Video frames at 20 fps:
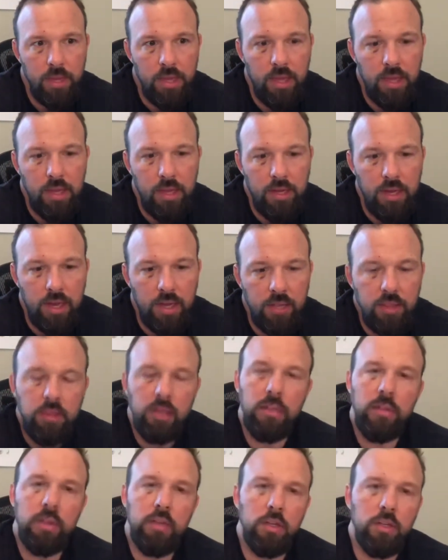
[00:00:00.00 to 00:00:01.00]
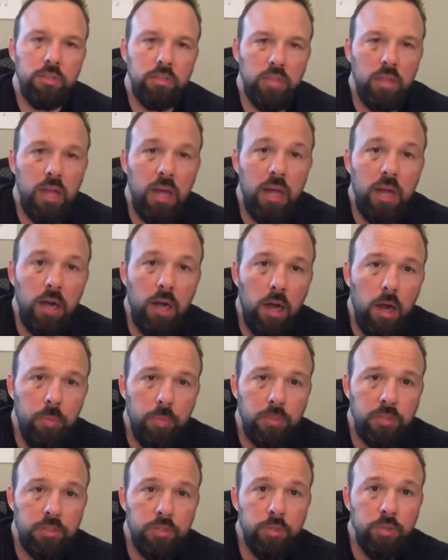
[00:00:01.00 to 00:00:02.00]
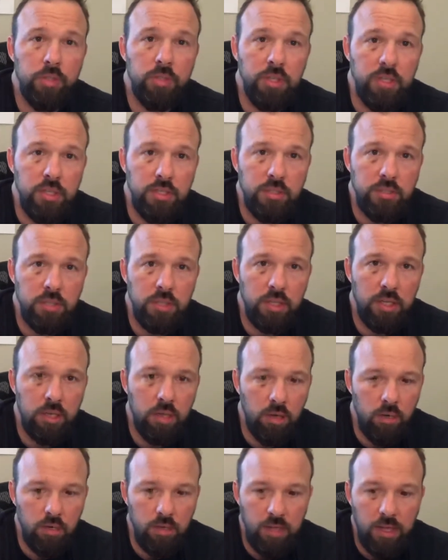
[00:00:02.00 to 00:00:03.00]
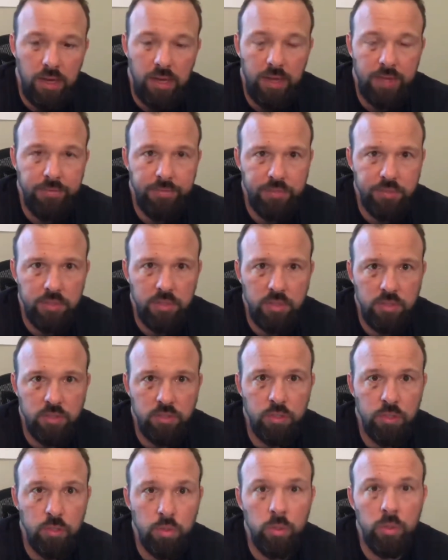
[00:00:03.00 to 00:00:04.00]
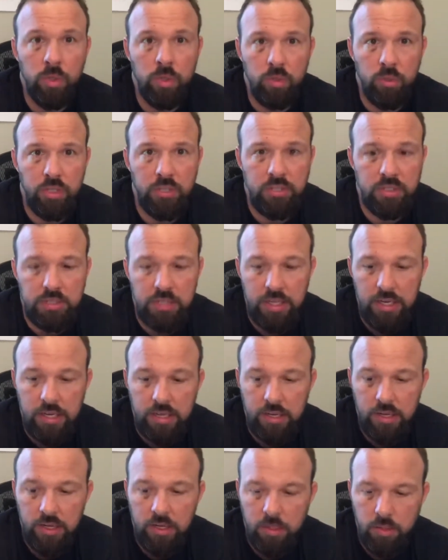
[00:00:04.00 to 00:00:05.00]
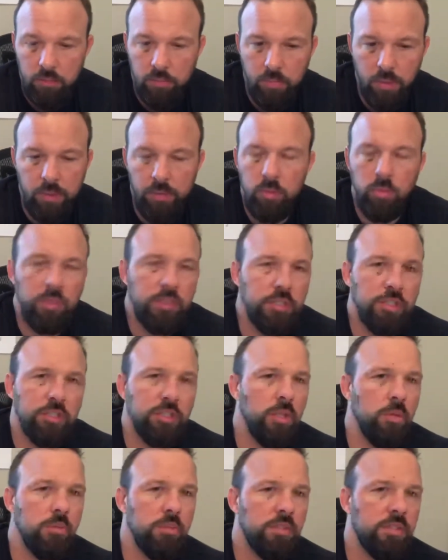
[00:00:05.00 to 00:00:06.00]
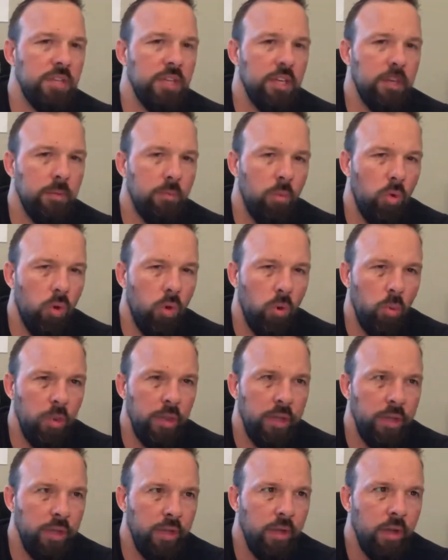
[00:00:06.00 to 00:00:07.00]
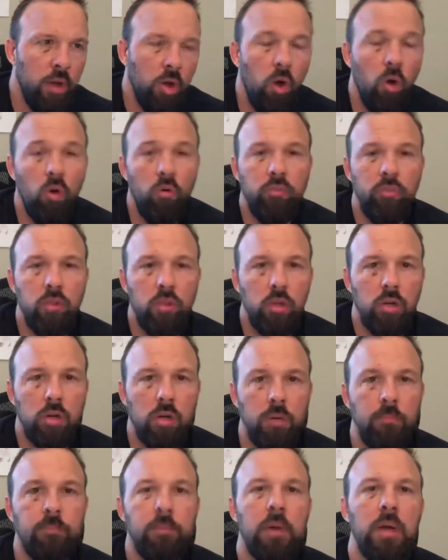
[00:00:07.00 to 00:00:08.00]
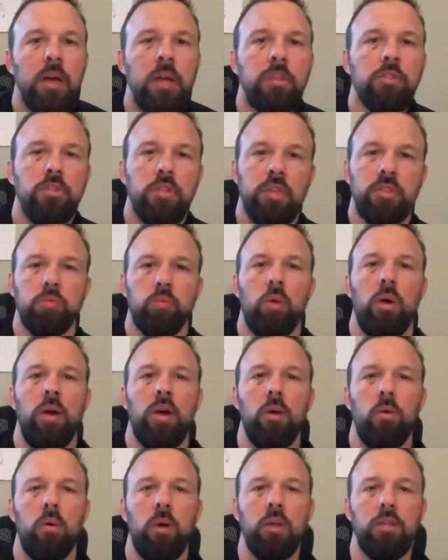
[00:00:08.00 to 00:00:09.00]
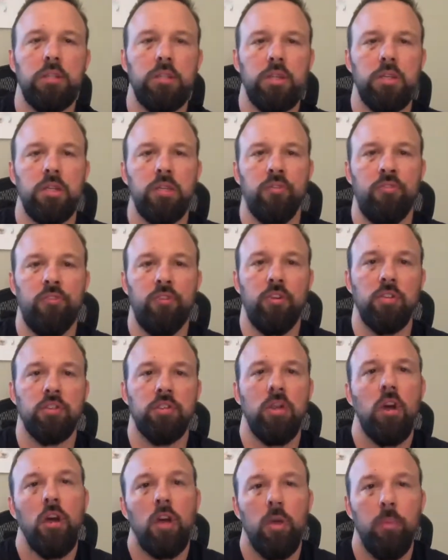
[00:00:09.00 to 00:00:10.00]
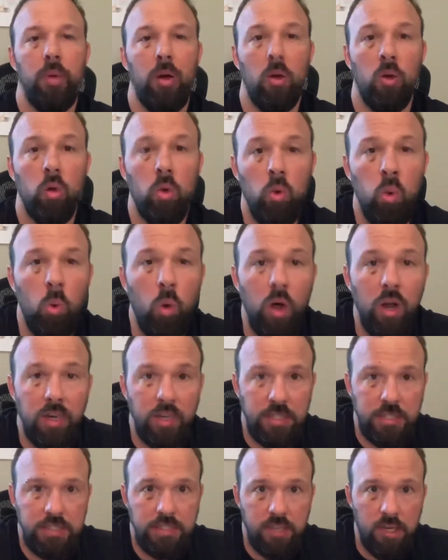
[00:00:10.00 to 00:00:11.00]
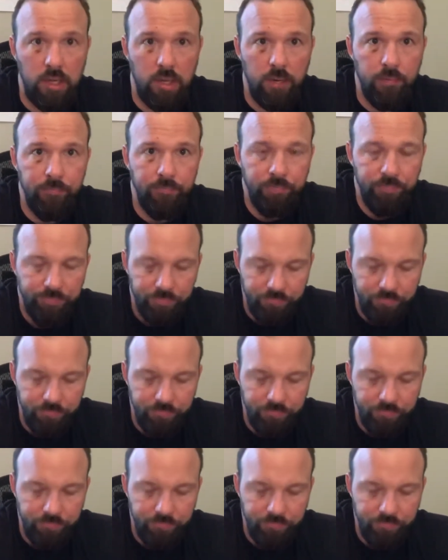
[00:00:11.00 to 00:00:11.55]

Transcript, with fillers: And I think there's a lot of opportunities in our lives to increase that. And maybe we just don't see them or we overlook them. So that's why I wanted to first talk about quantity time.